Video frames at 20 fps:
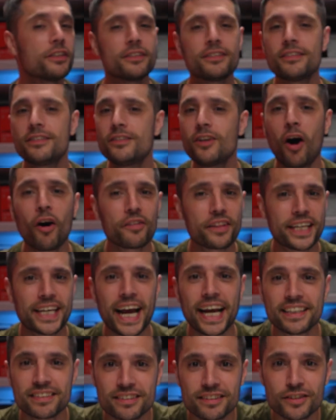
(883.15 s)
Not the
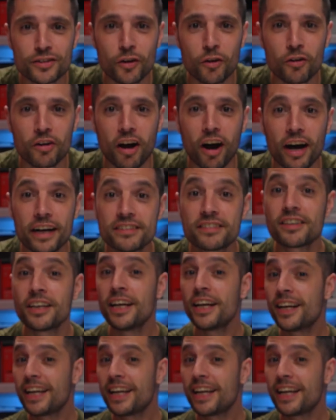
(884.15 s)
case at all, guys.